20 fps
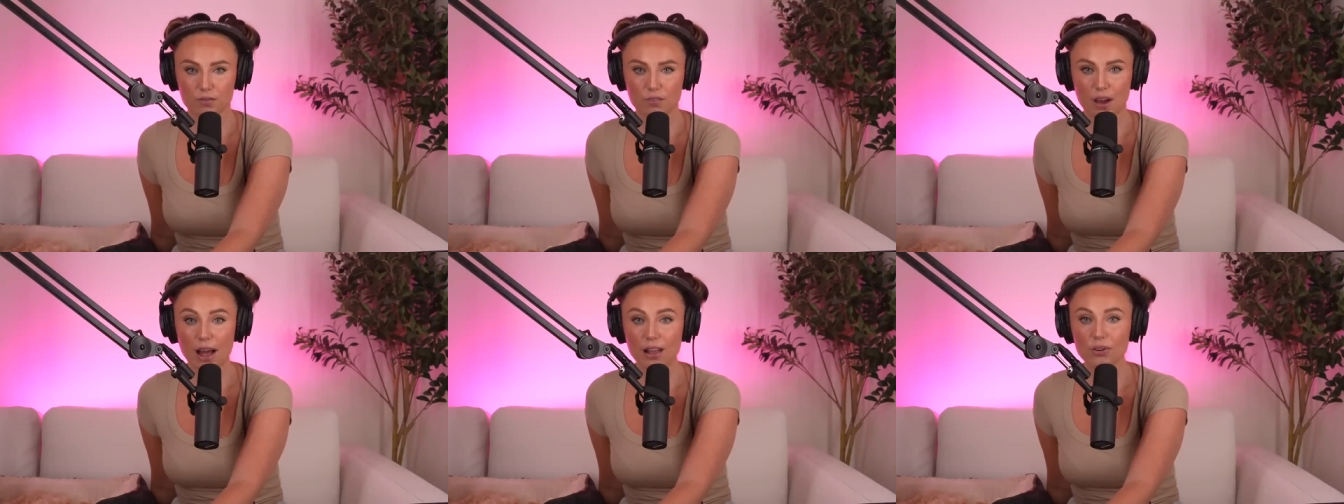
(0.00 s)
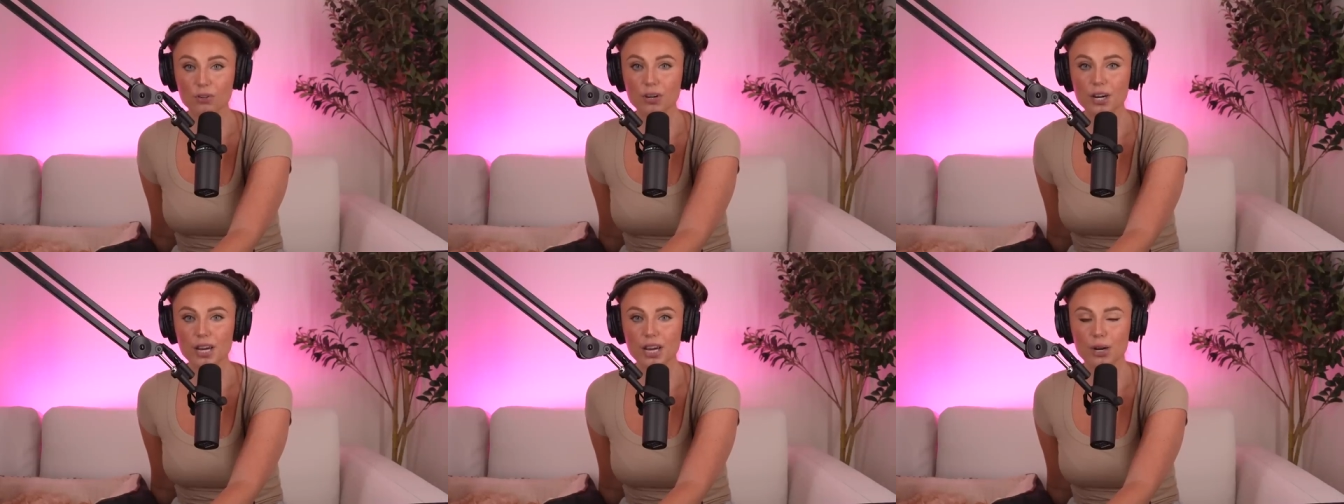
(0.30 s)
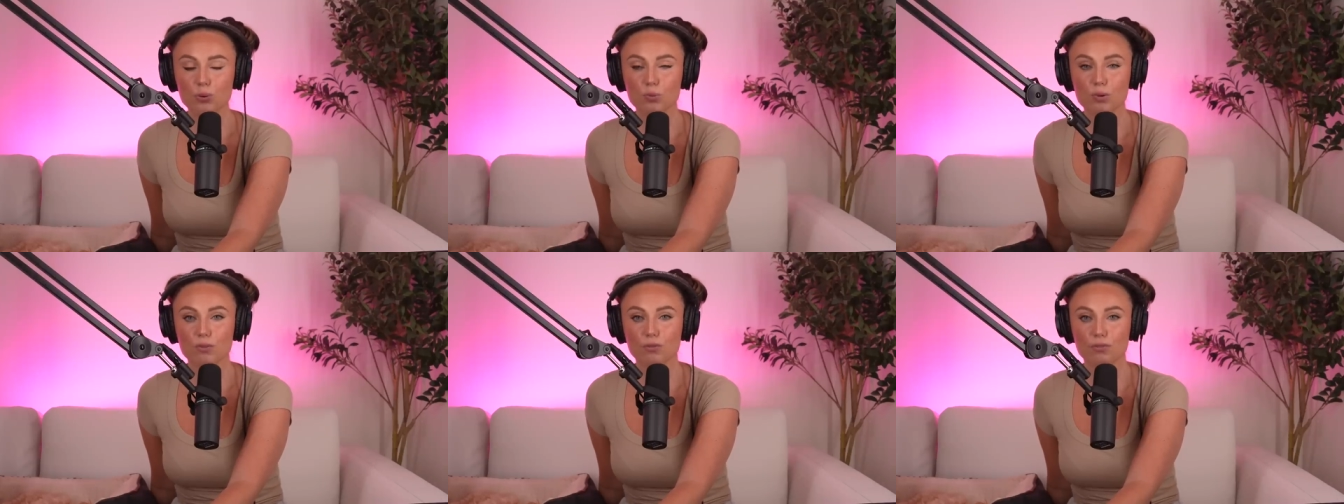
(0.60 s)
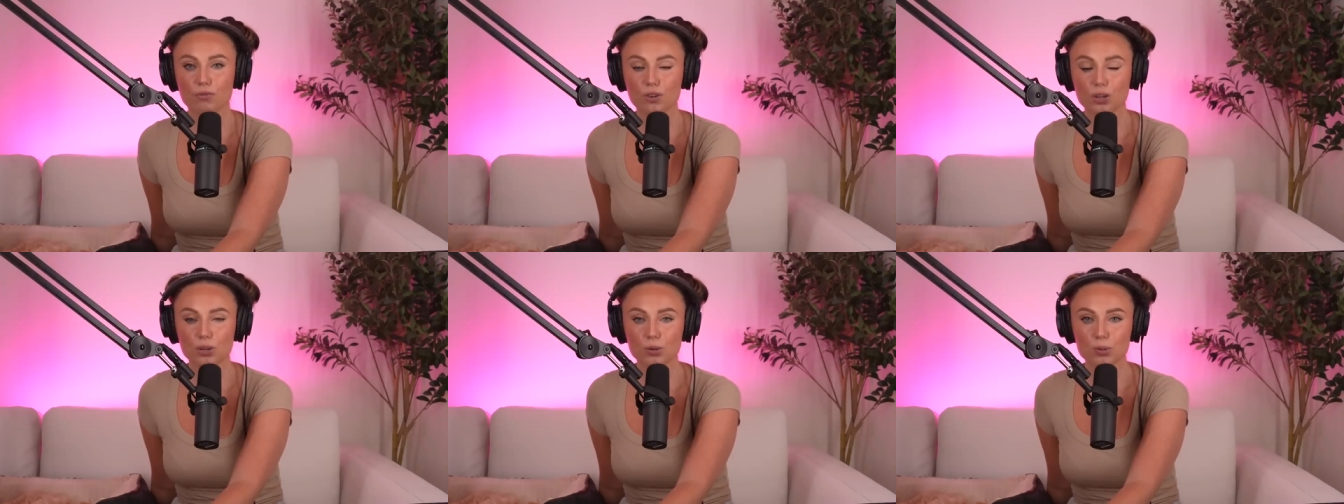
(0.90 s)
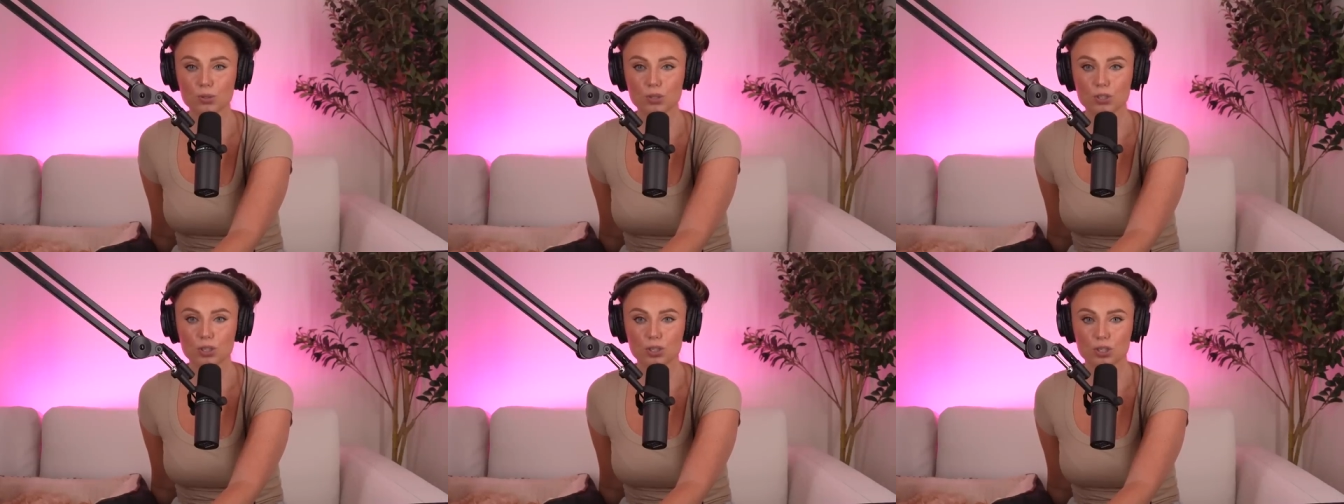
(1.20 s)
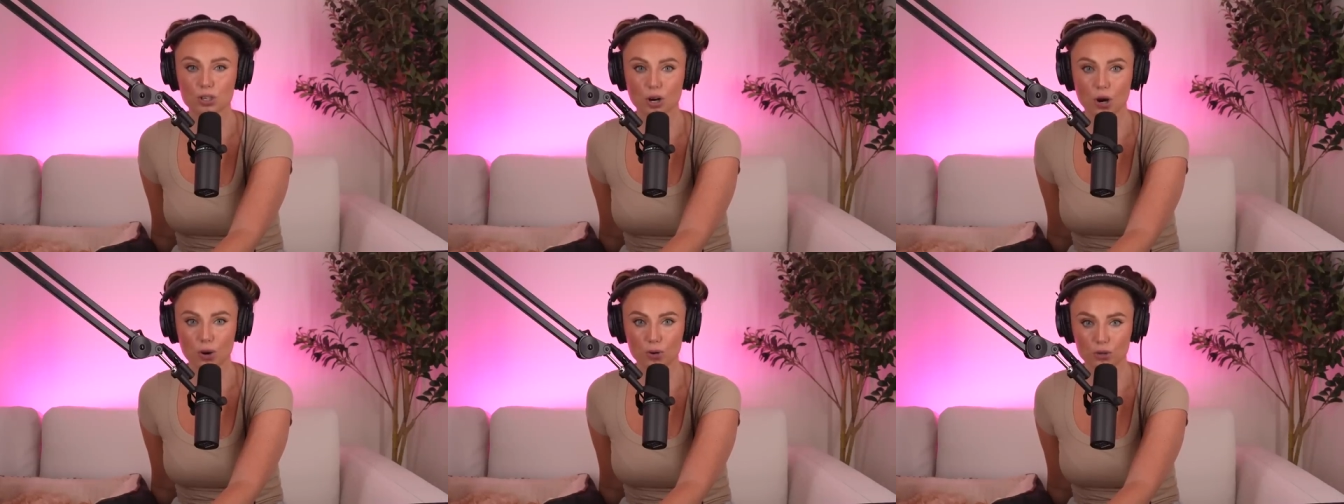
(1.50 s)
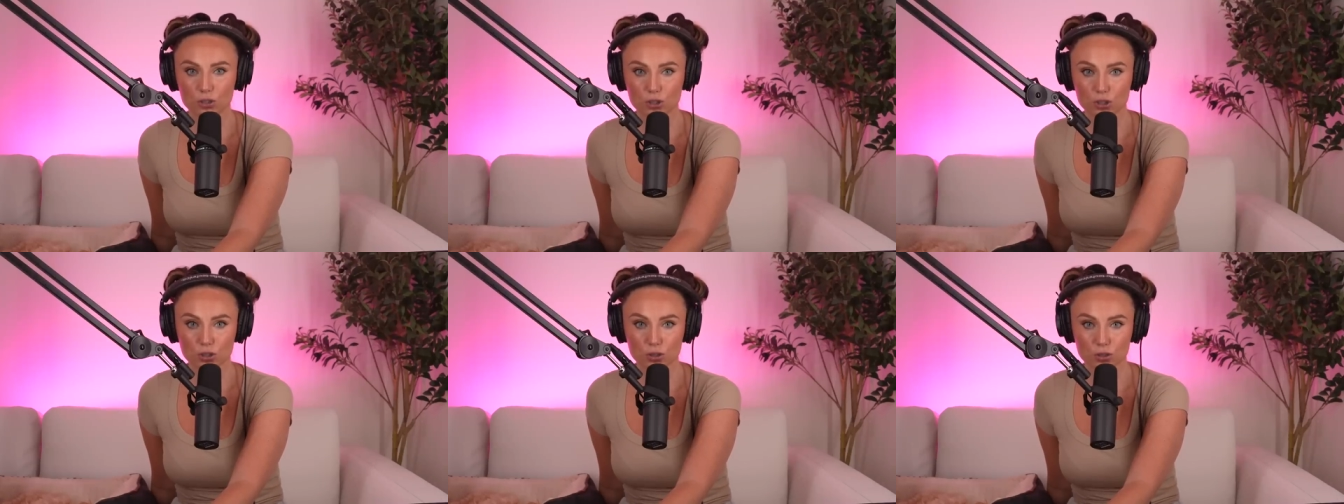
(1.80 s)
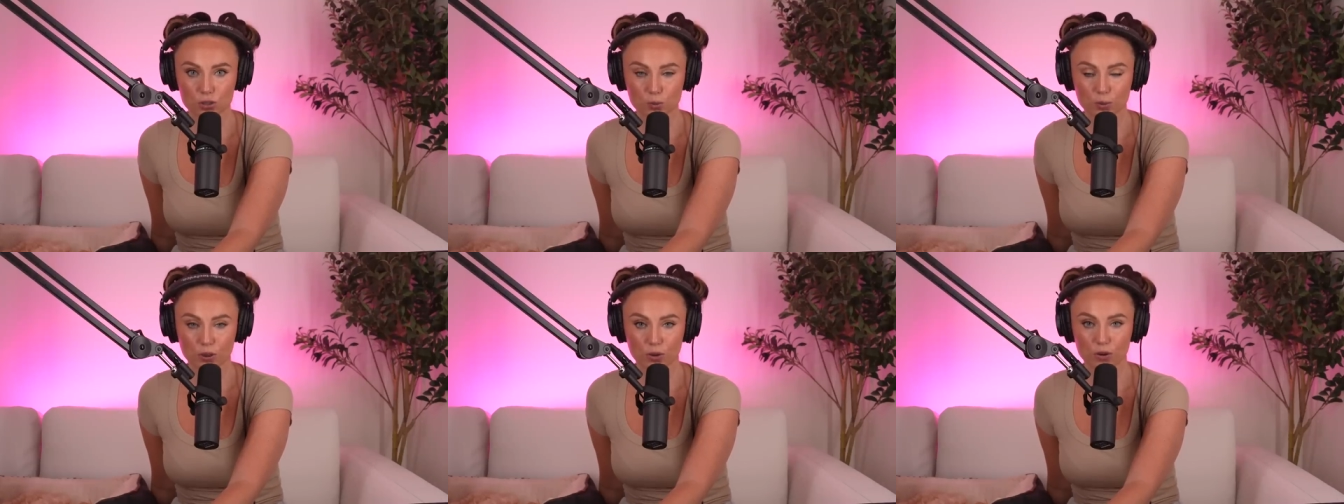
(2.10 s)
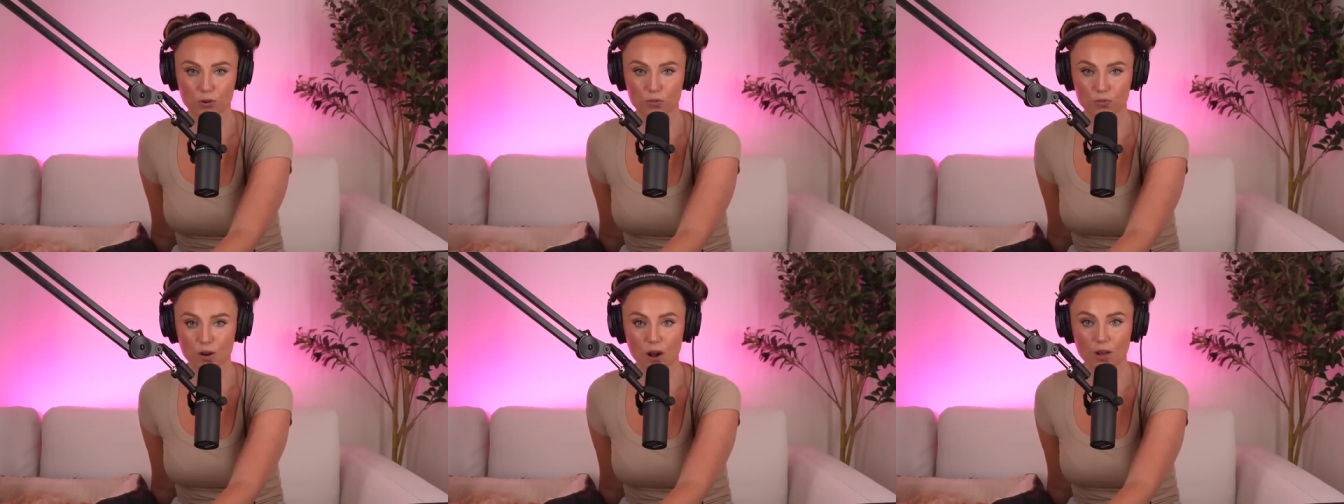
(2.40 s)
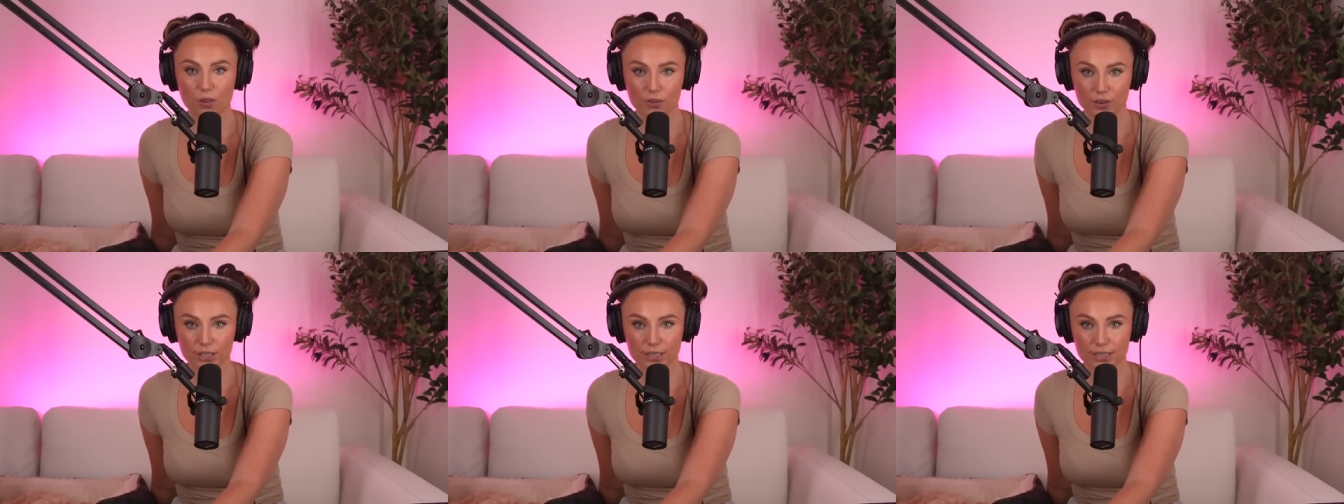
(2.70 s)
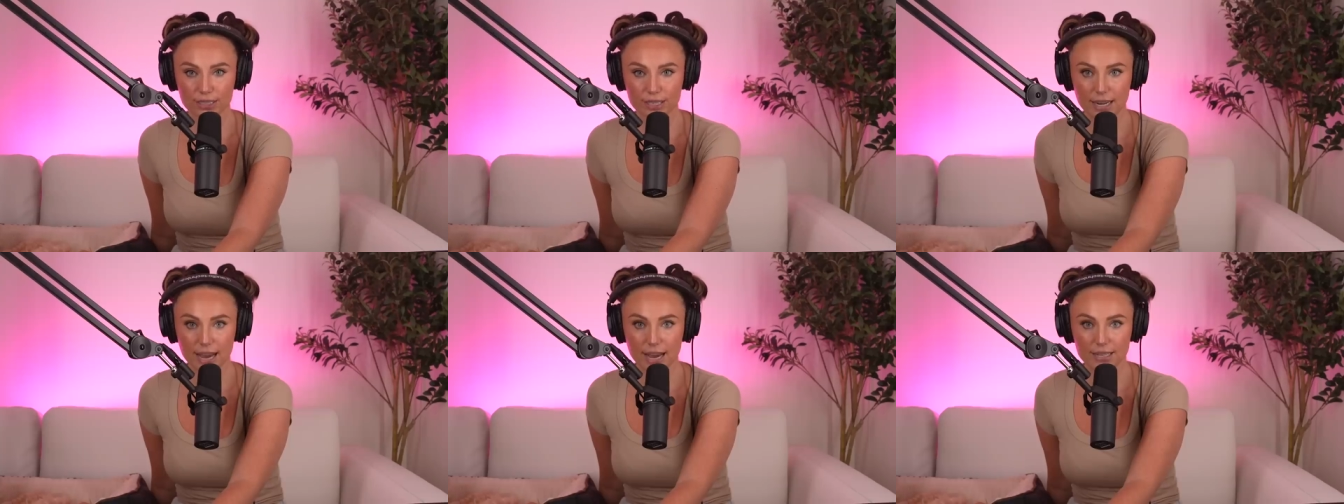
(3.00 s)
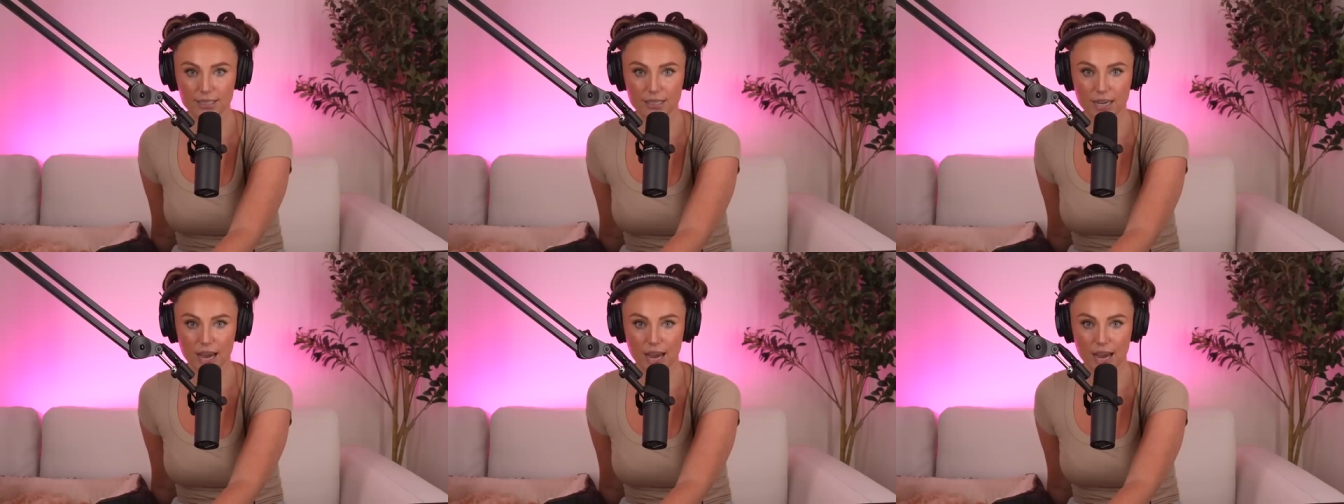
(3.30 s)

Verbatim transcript: Valiree had refused to go to church with her father and Danette,